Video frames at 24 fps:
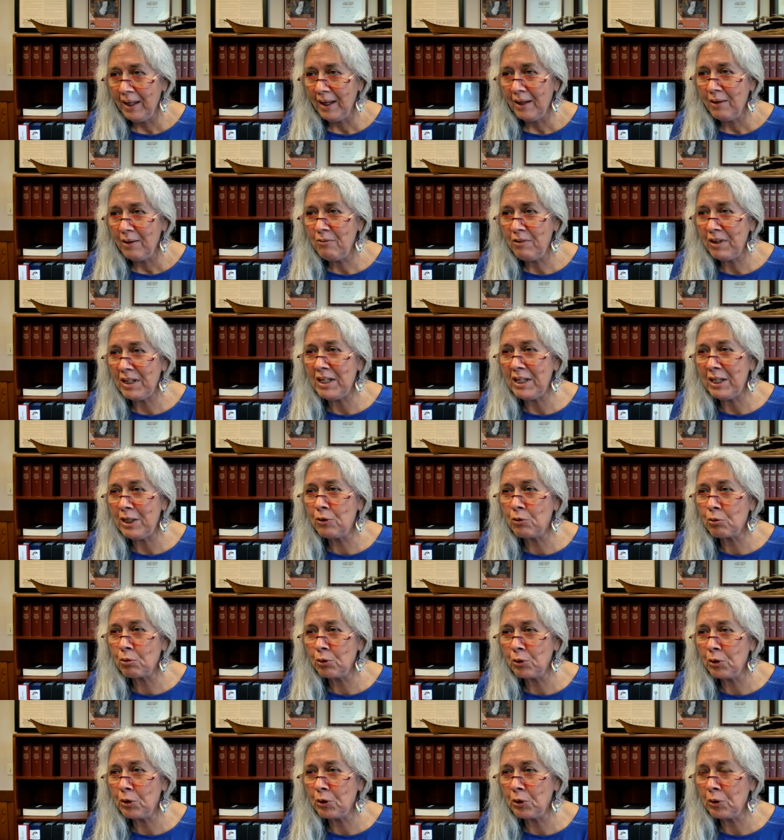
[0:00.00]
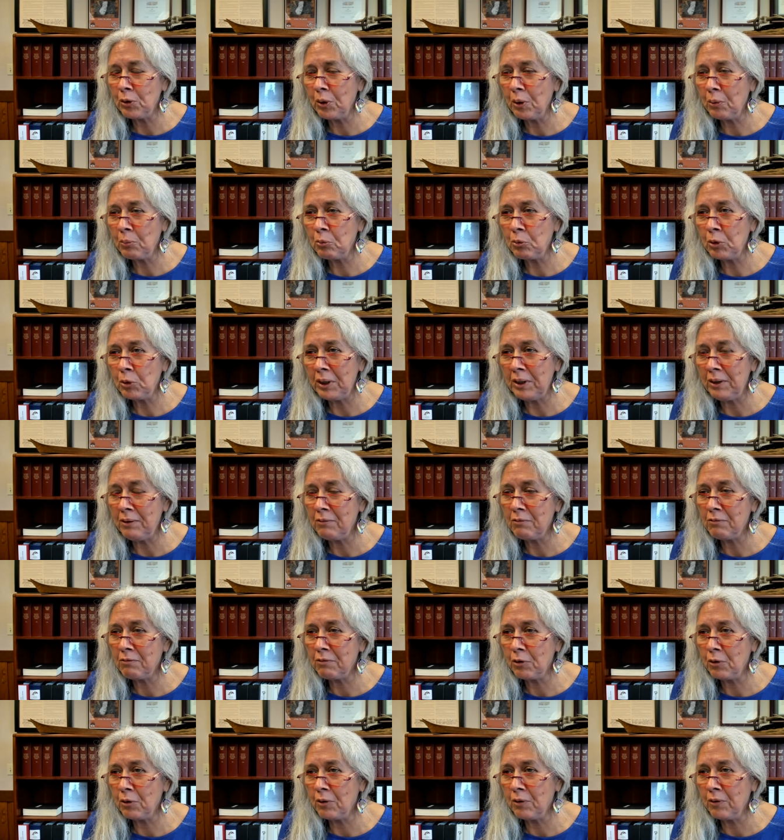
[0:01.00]
Vicki Kruger. I'm running
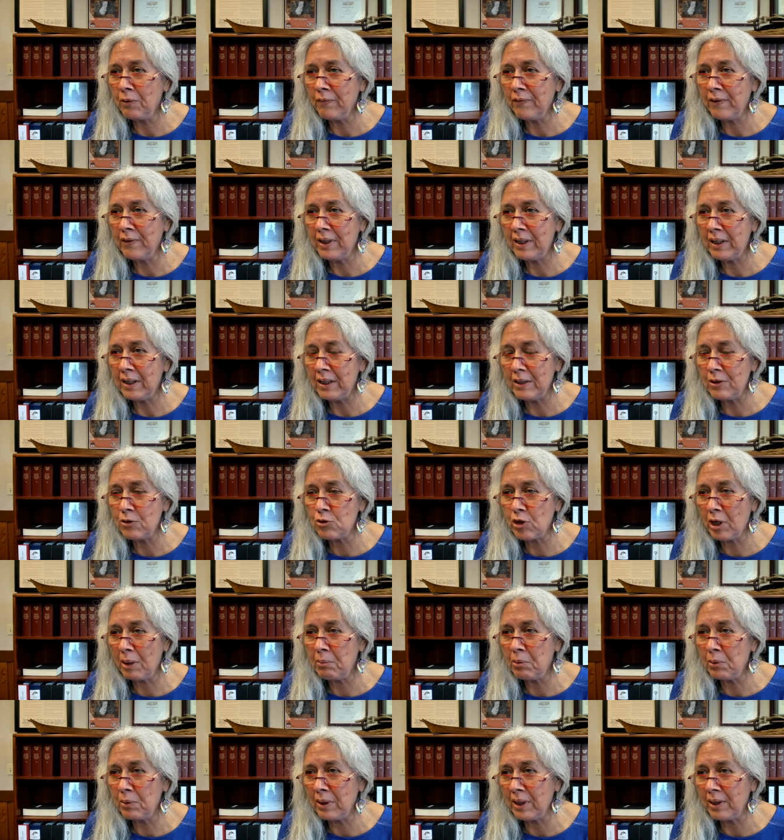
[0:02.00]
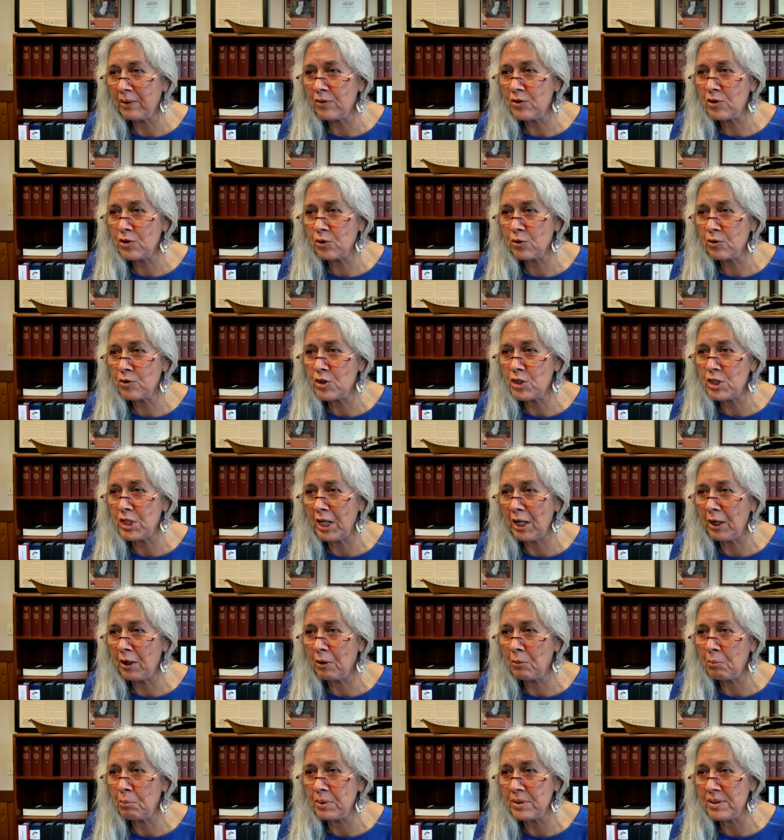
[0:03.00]
for the Tribal Council Chair
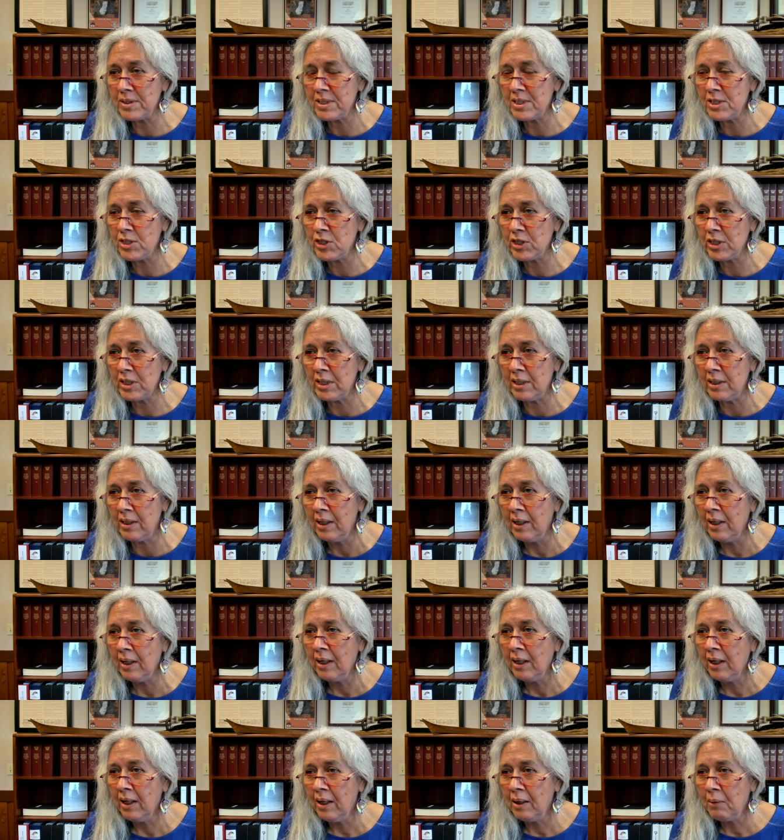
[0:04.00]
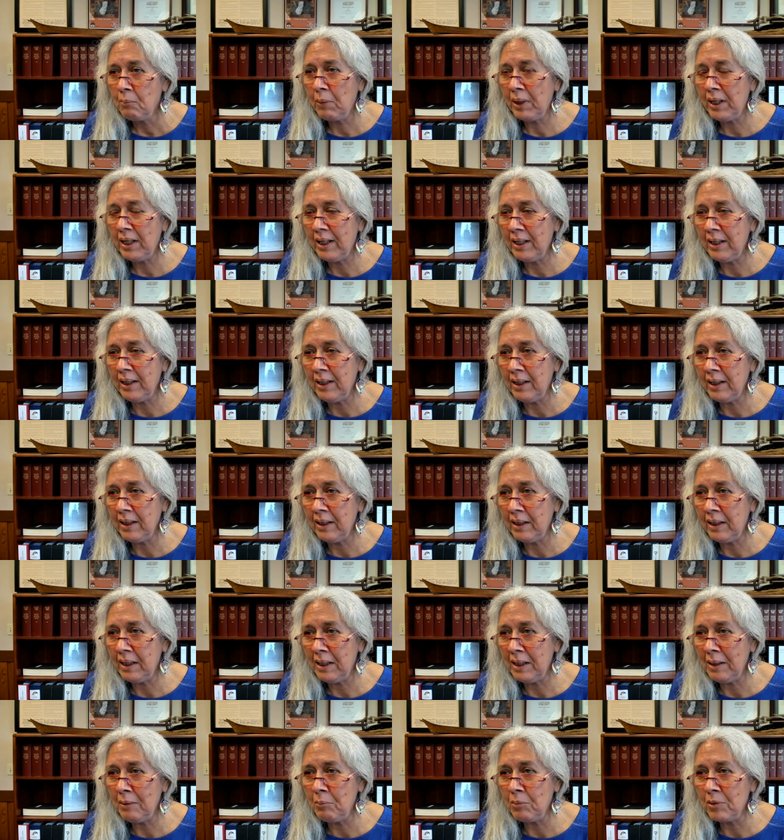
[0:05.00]
position. My Indian
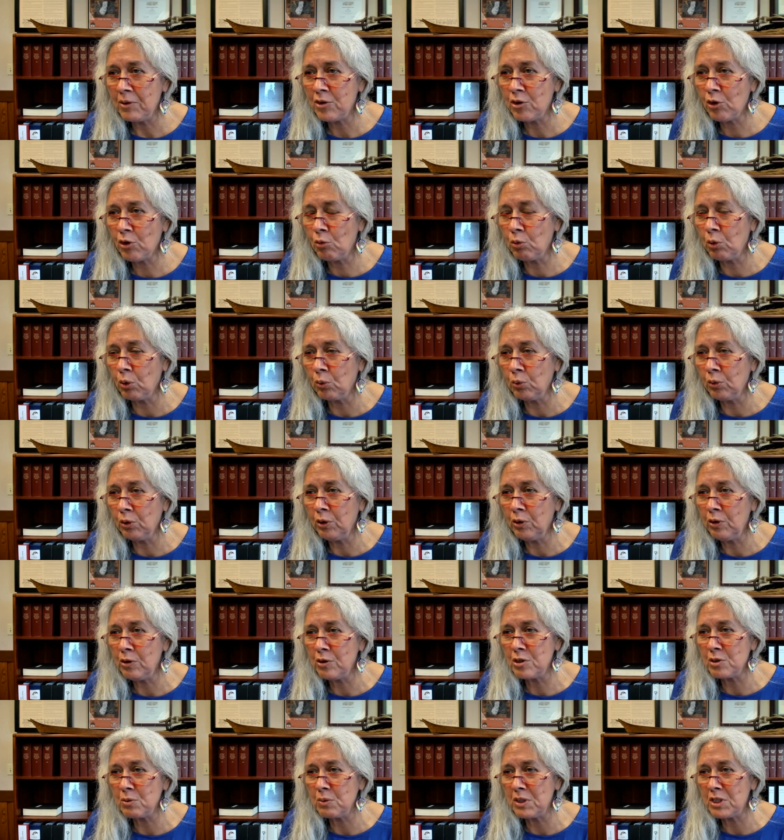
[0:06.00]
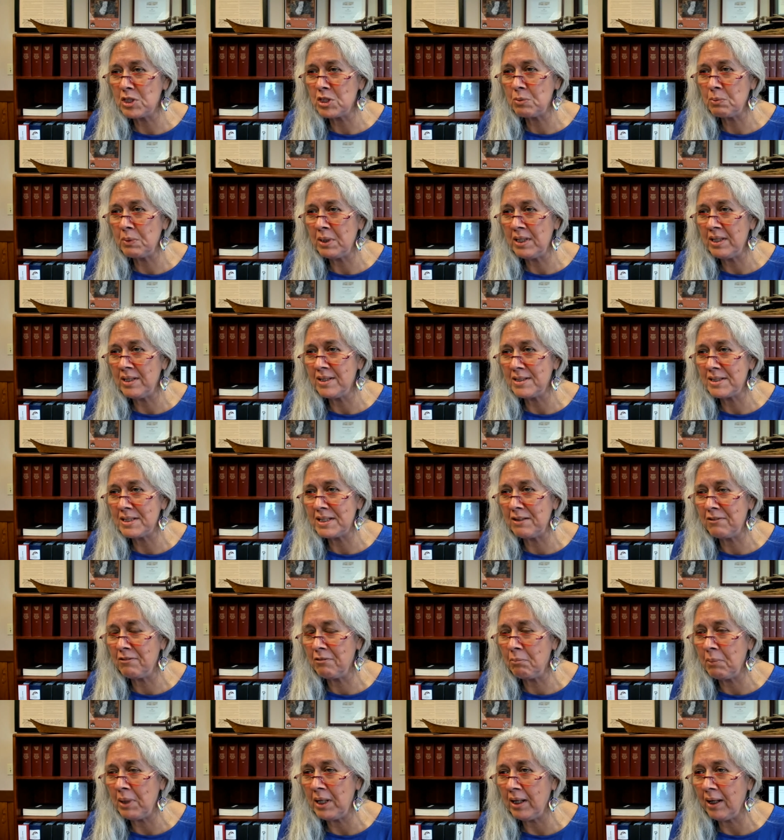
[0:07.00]
name is Kolutz, which means give
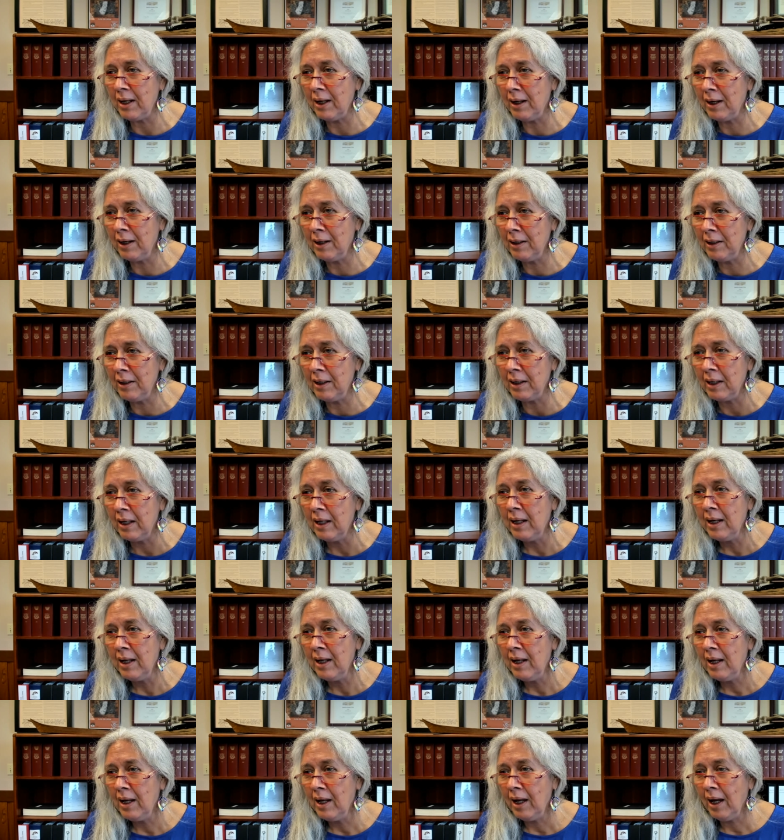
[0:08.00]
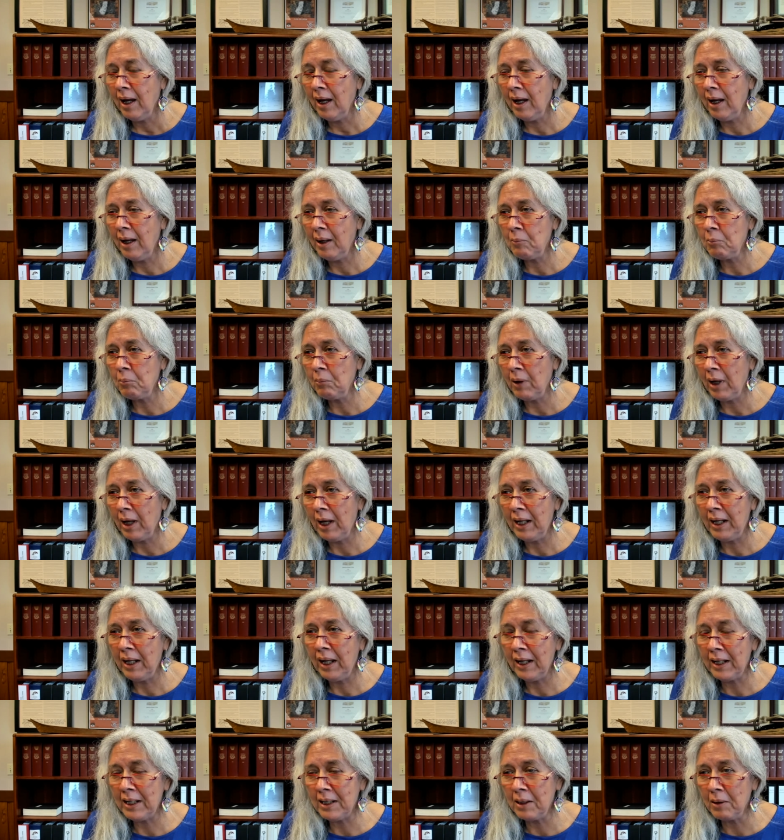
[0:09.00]
me a hug.
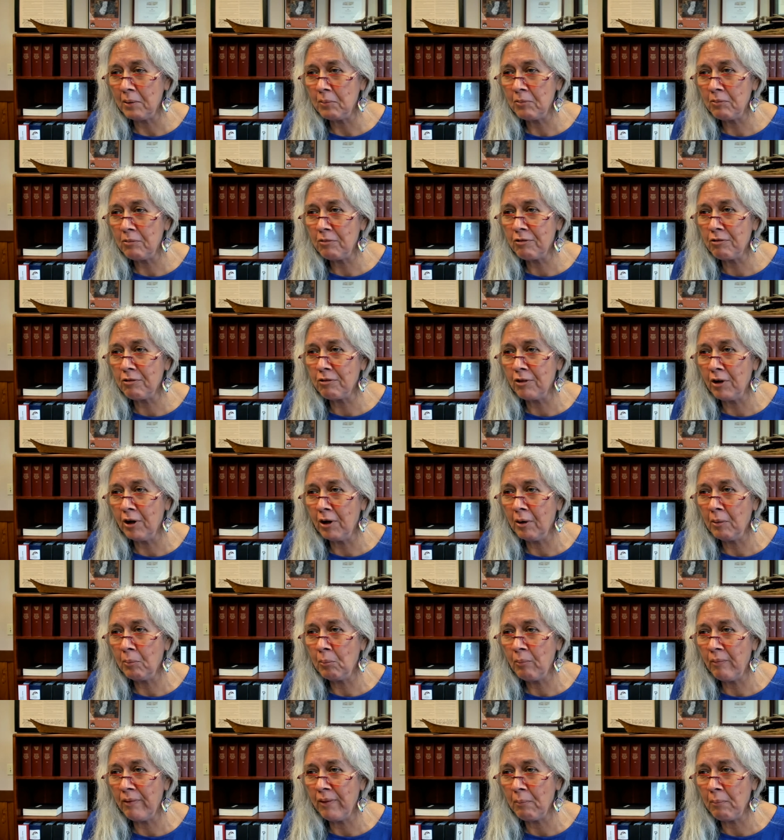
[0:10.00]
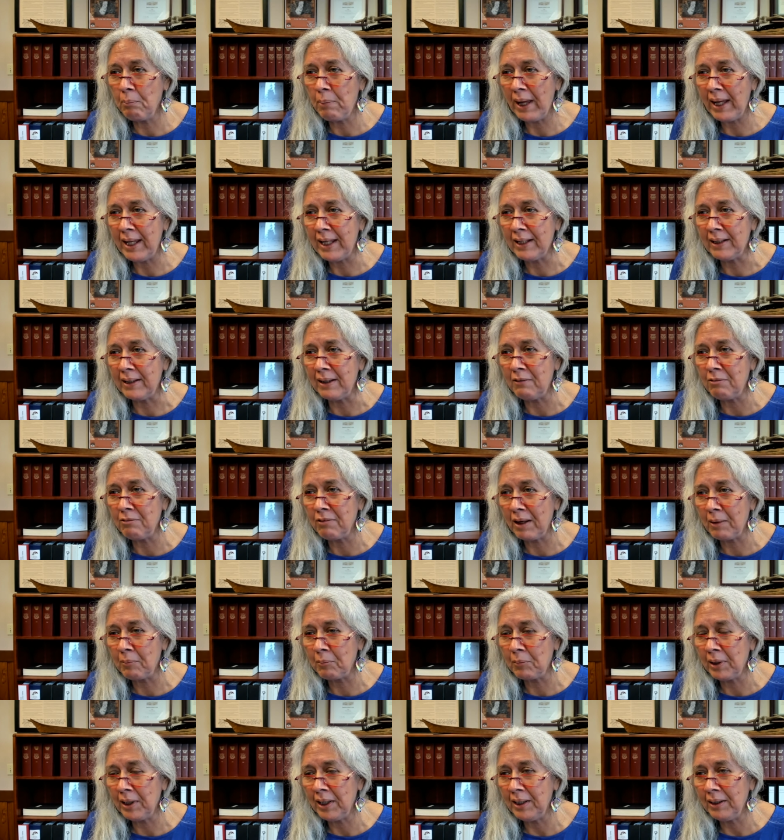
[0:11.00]
I come from the Bagley
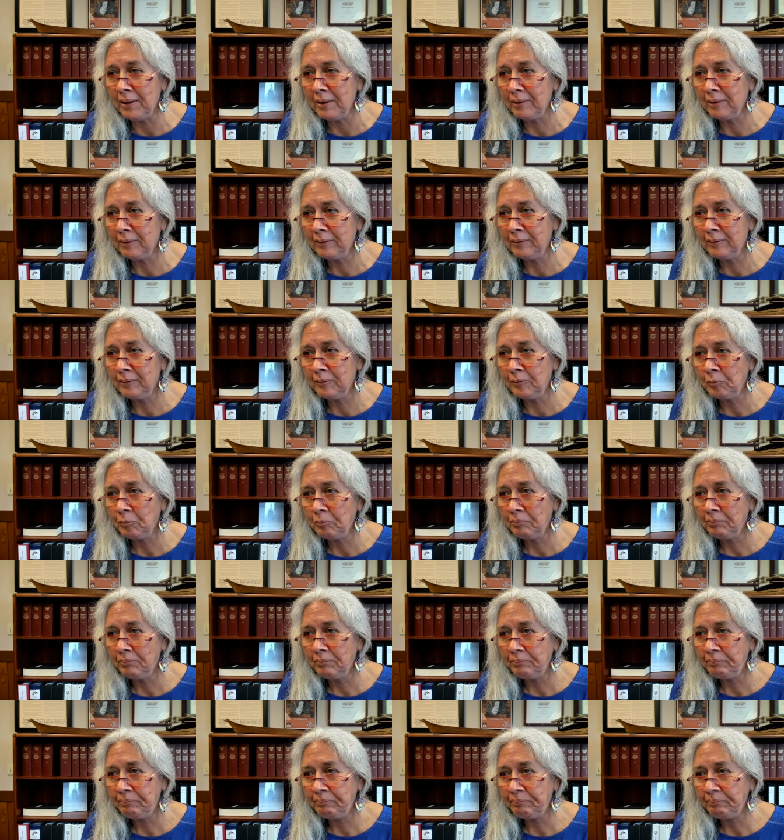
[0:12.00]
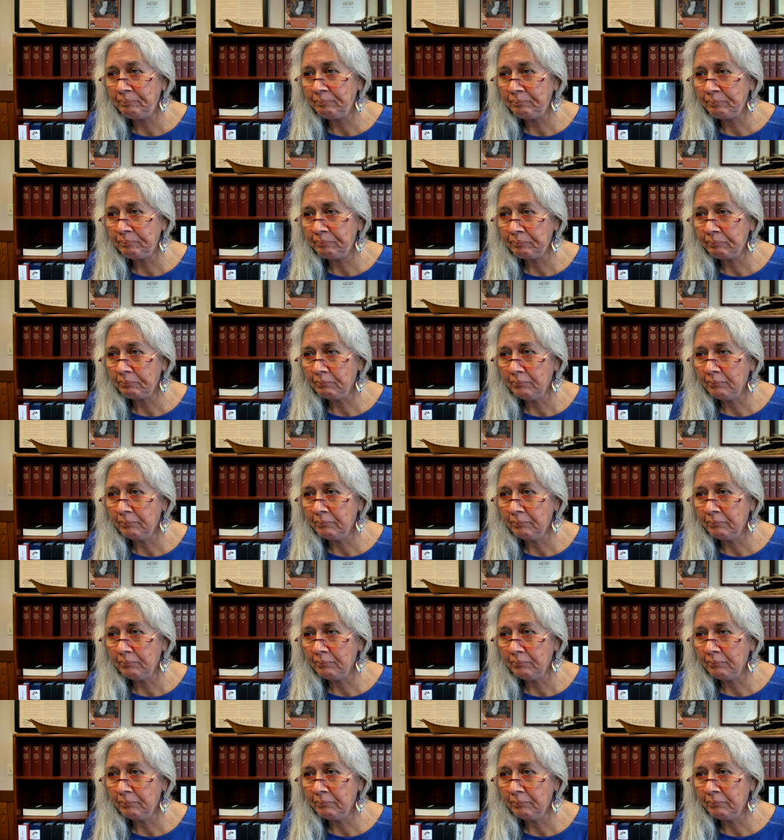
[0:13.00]
family.